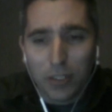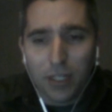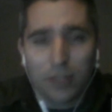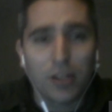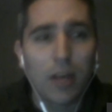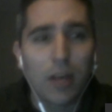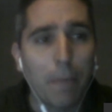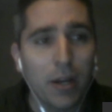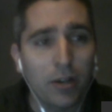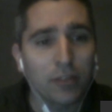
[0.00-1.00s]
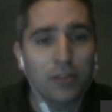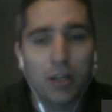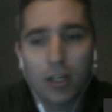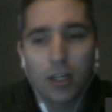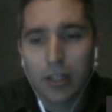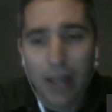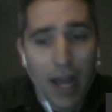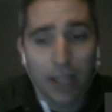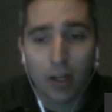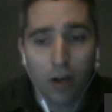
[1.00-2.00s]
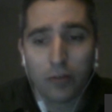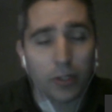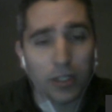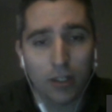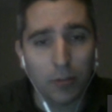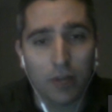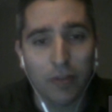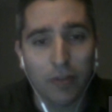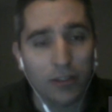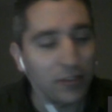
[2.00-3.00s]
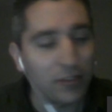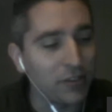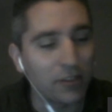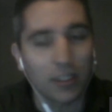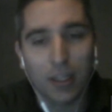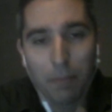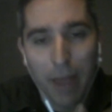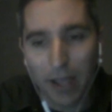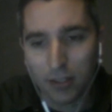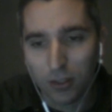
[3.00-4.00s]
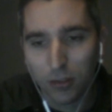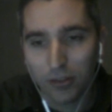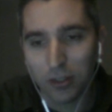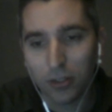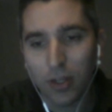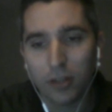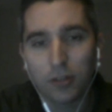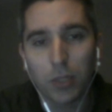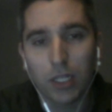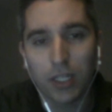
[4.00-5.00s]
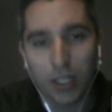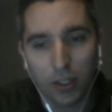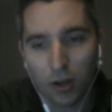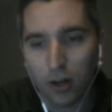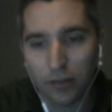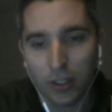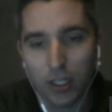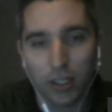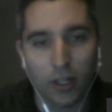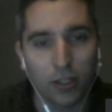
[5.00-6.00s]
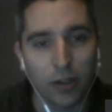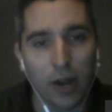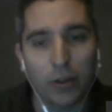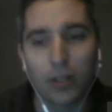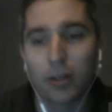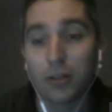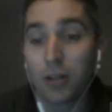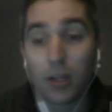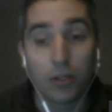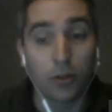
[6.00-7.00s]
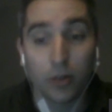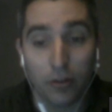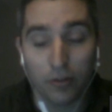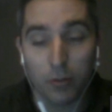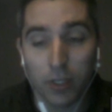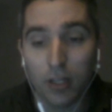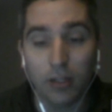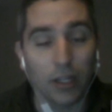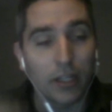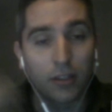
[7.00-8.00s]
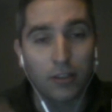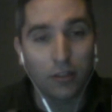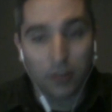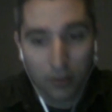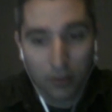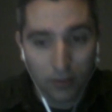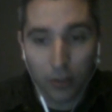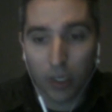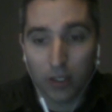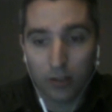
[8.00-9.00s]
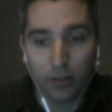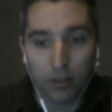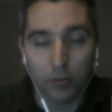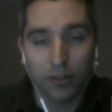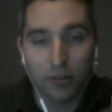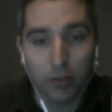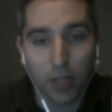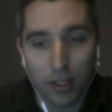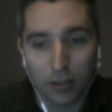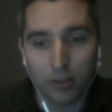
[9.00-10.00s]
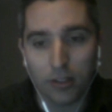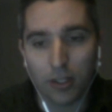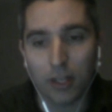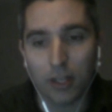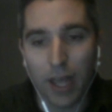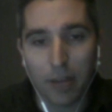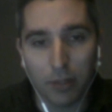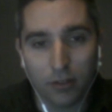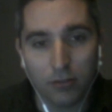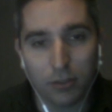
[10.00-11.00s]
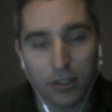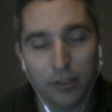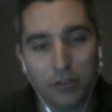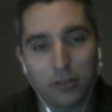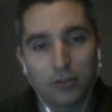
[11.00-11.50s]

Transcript: This is ridiculous. Bears, knock it off. You're killing my fantasy season. Get back to losing so we can get Goff and get Cutler out of here. You heard it from me. Like, okay, can we just do that? Can that happen, please?